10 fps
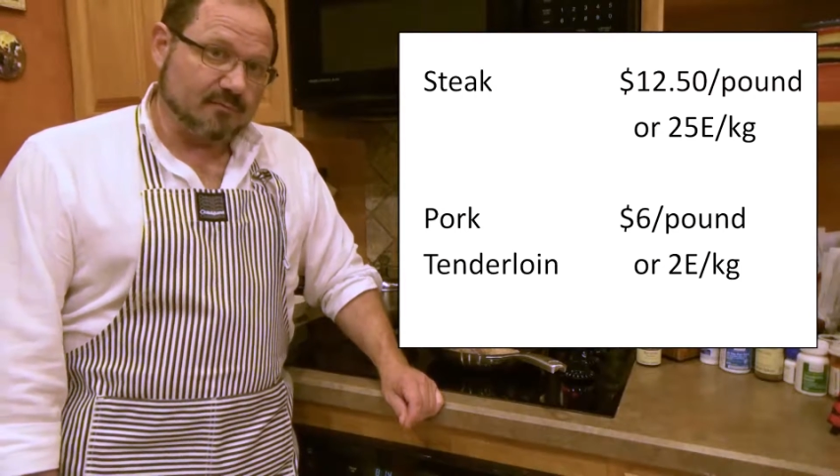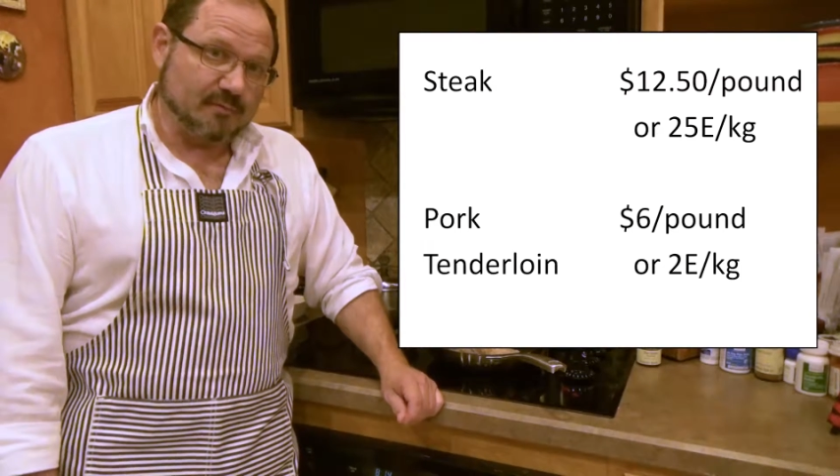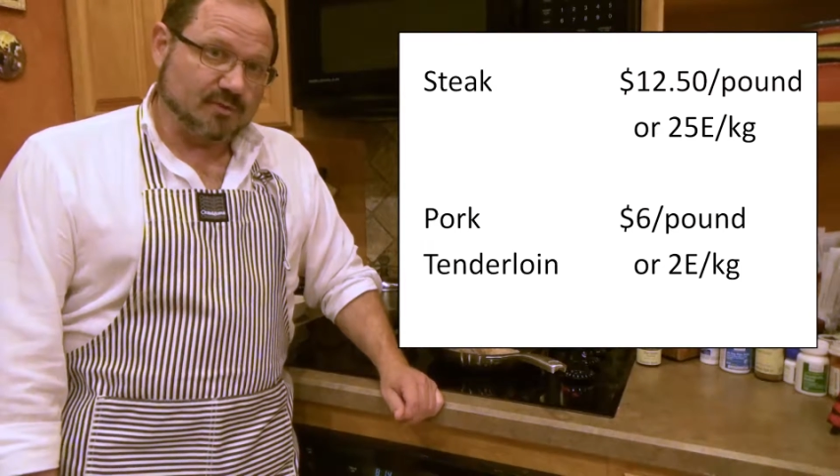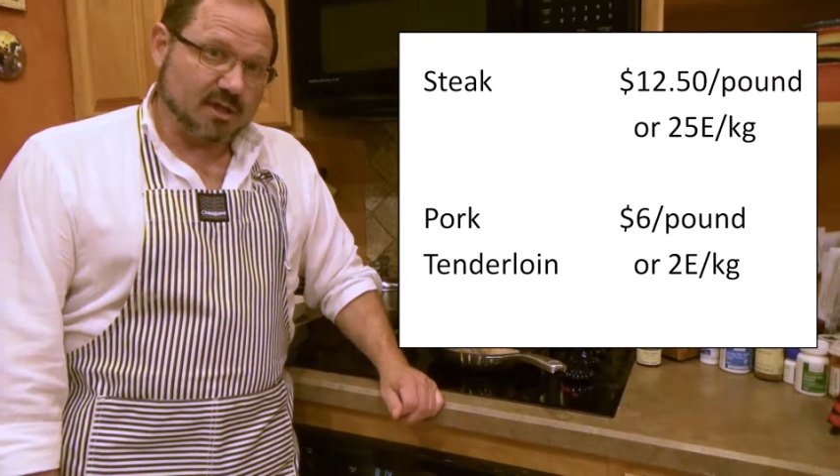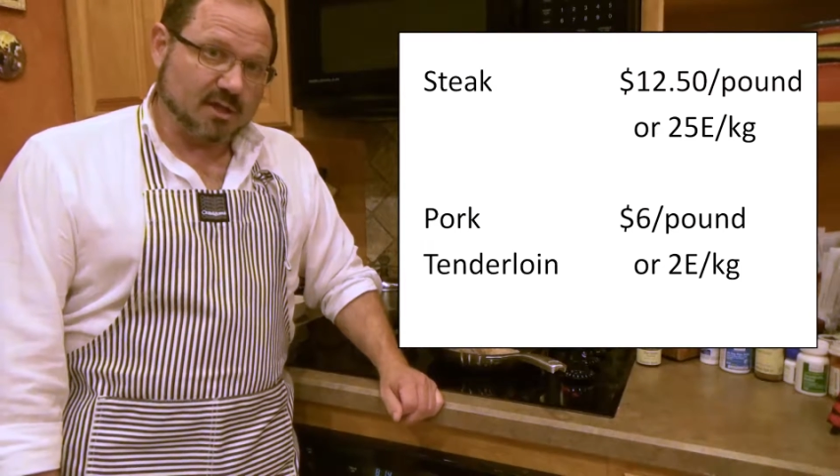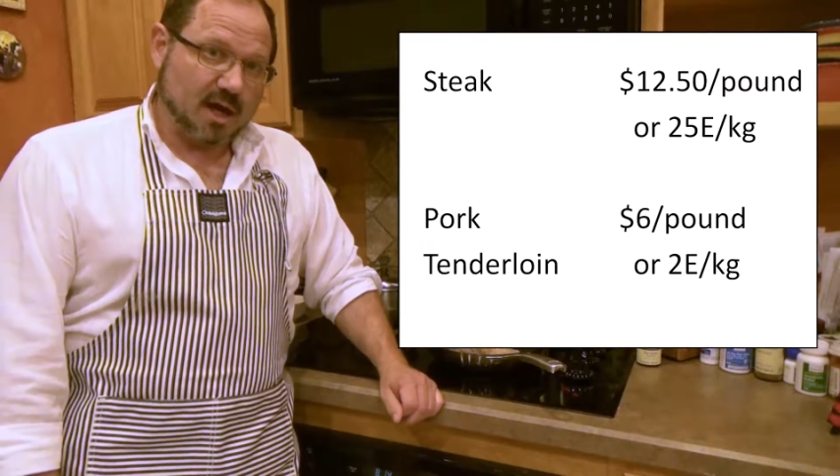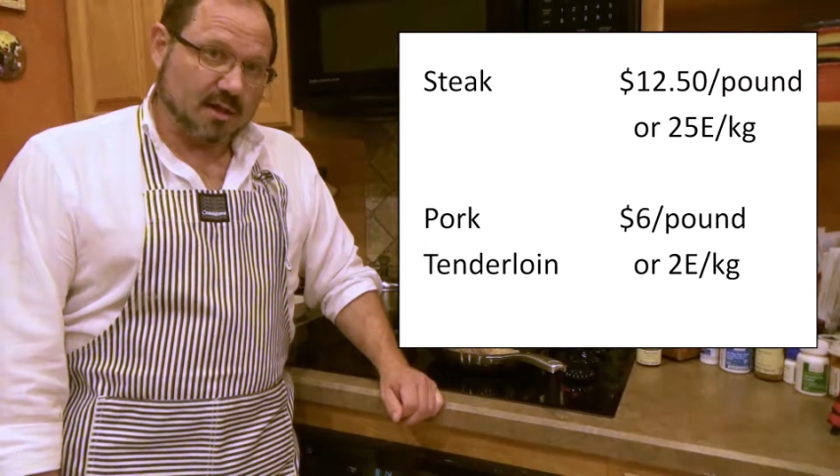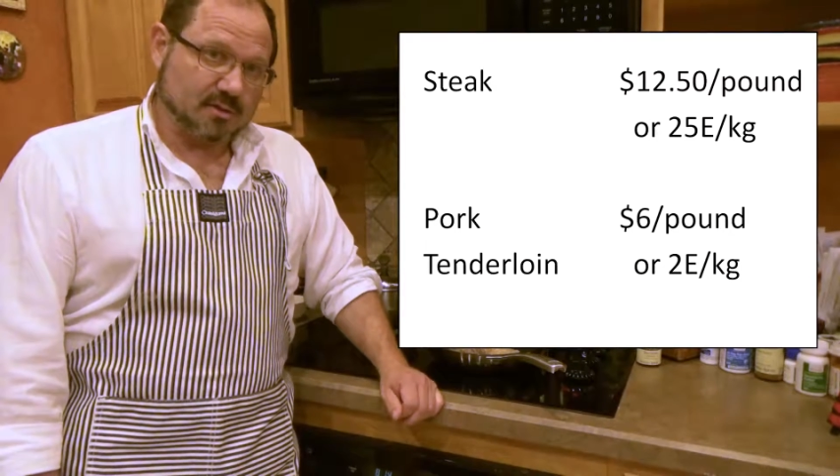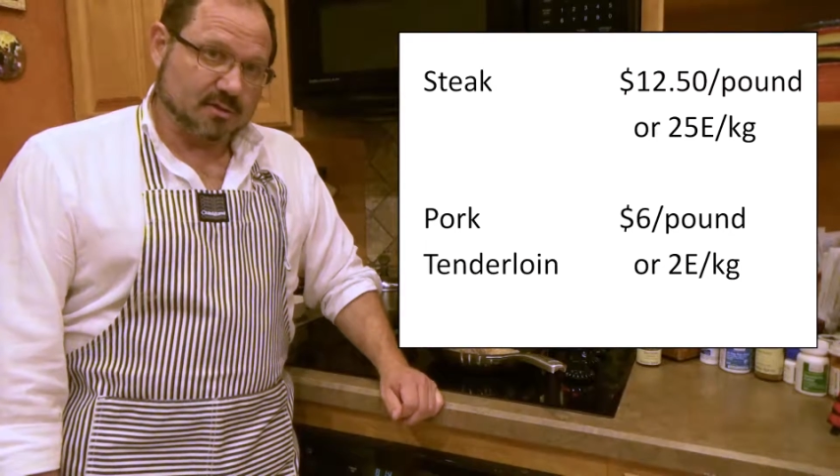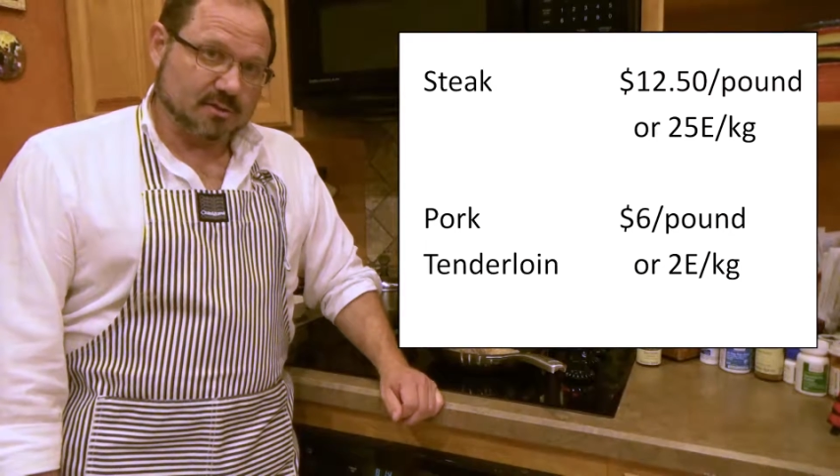$15
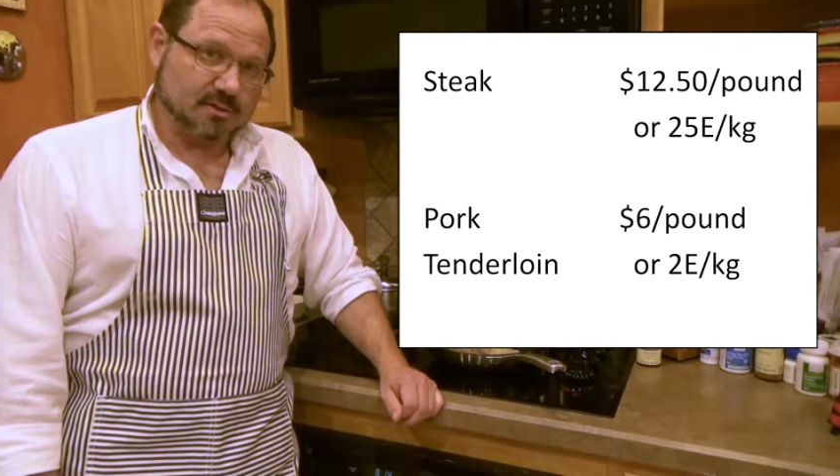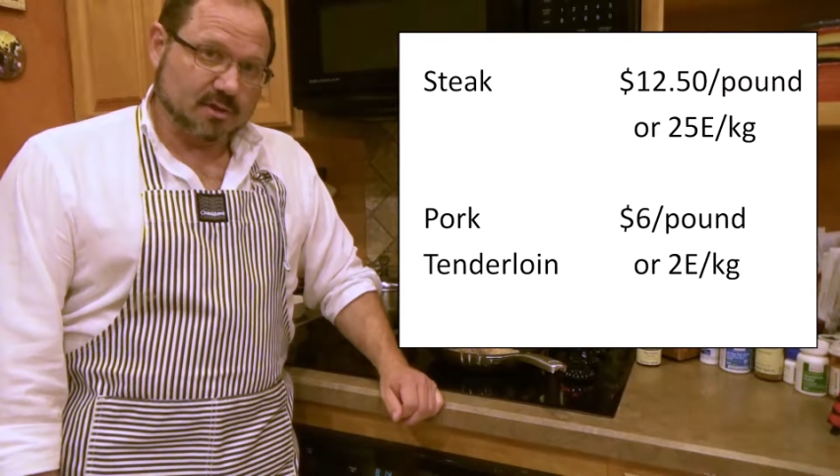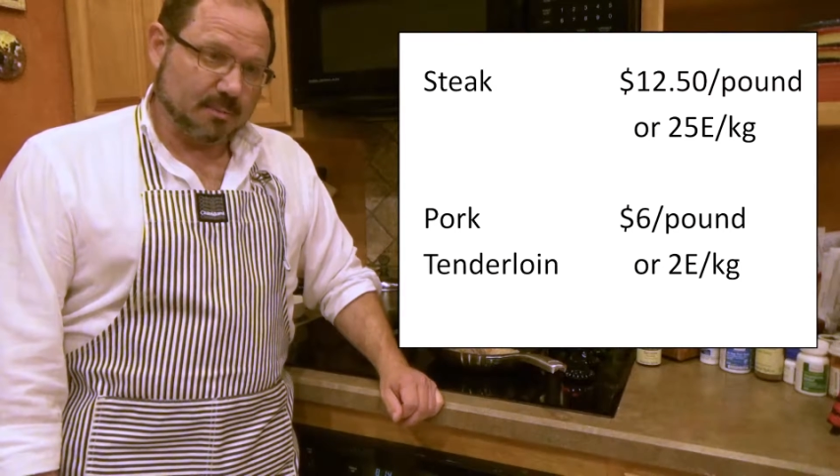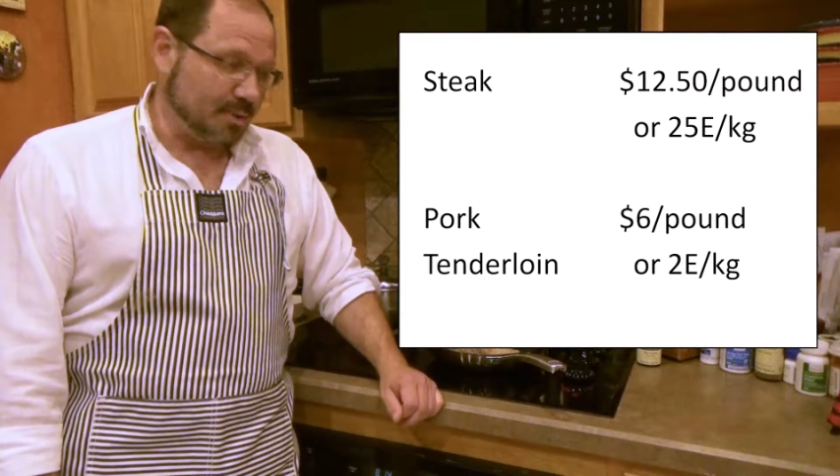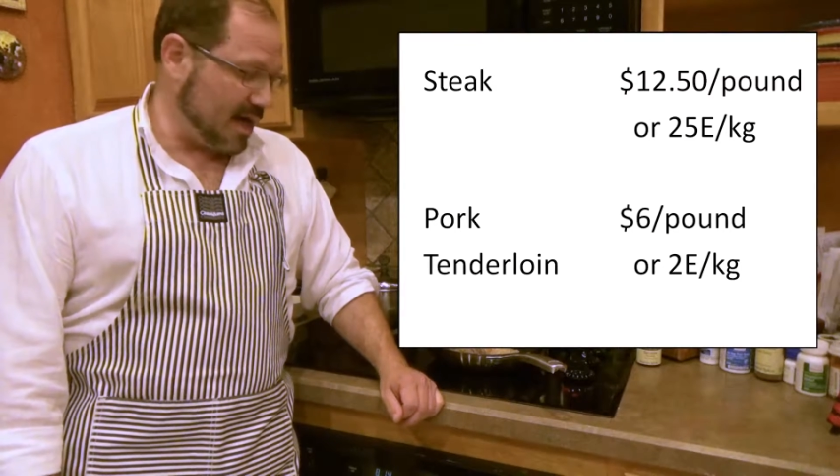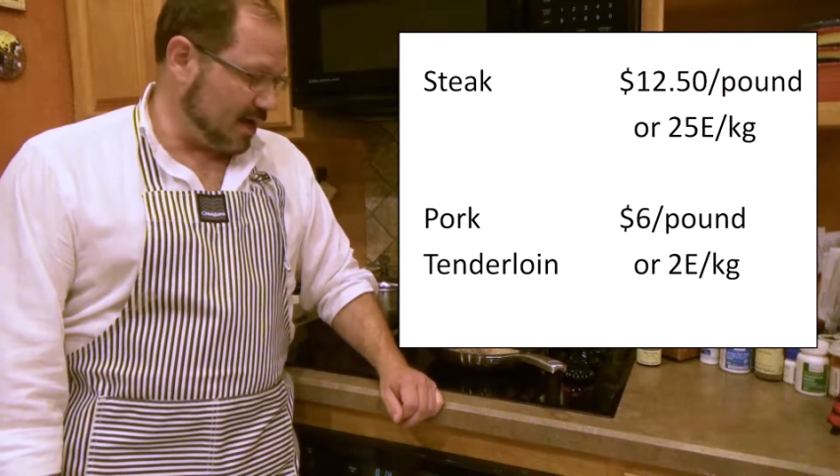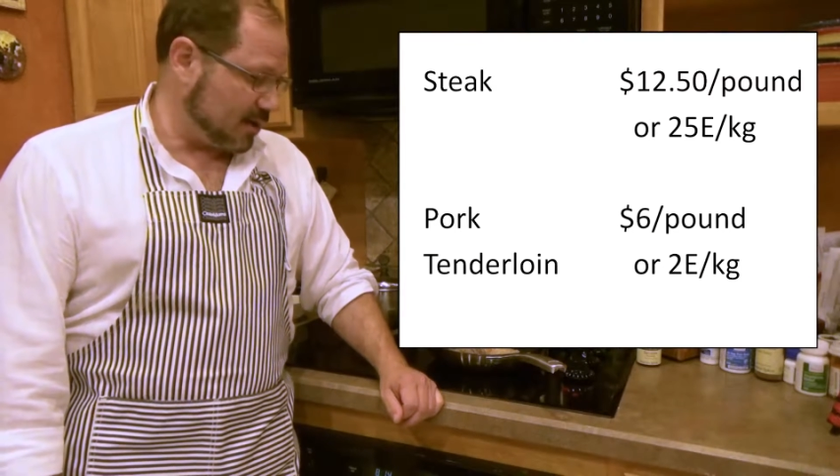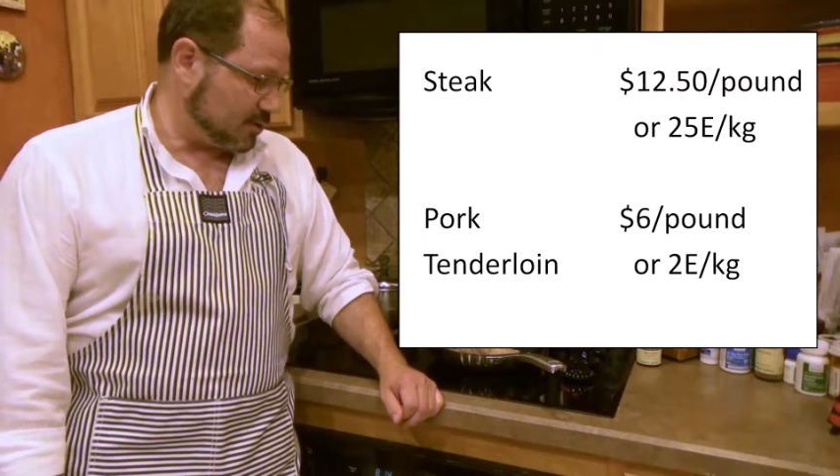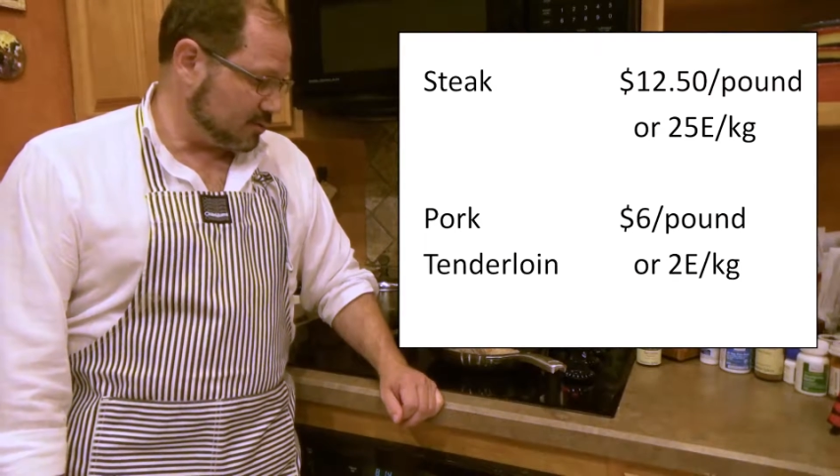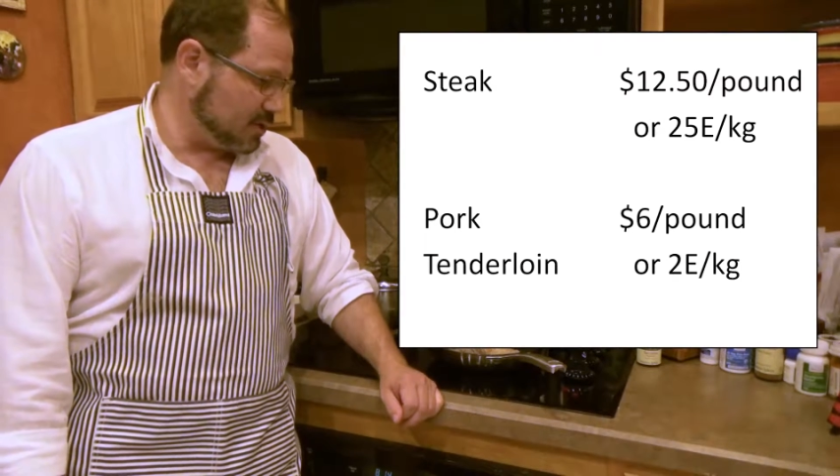a
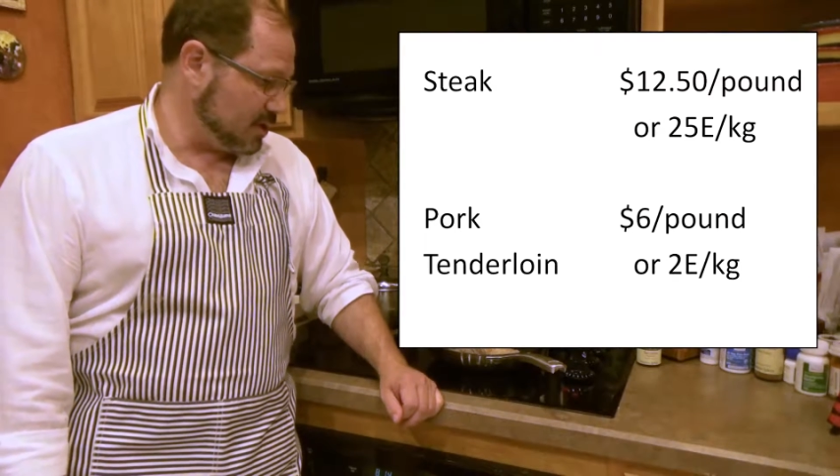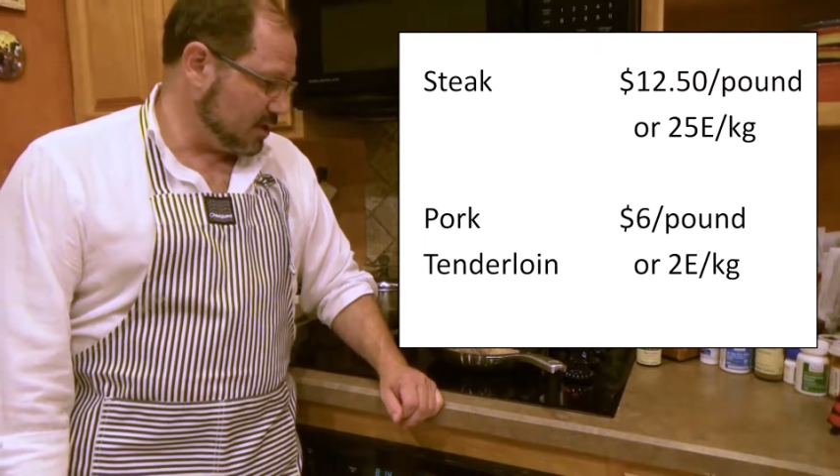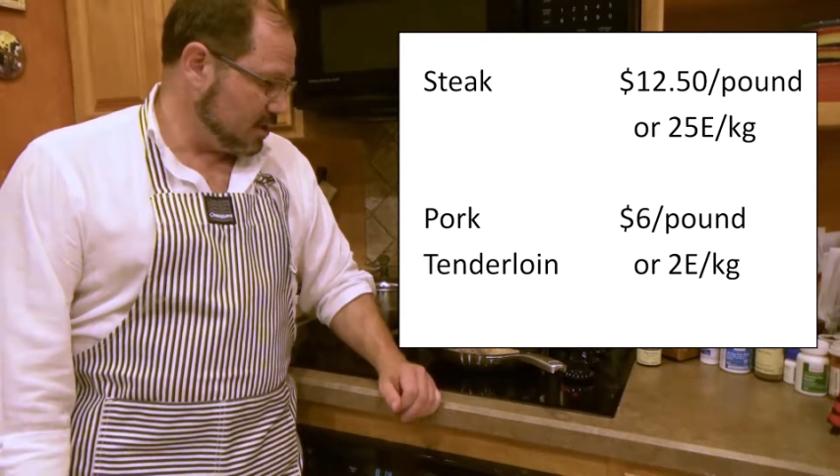pound,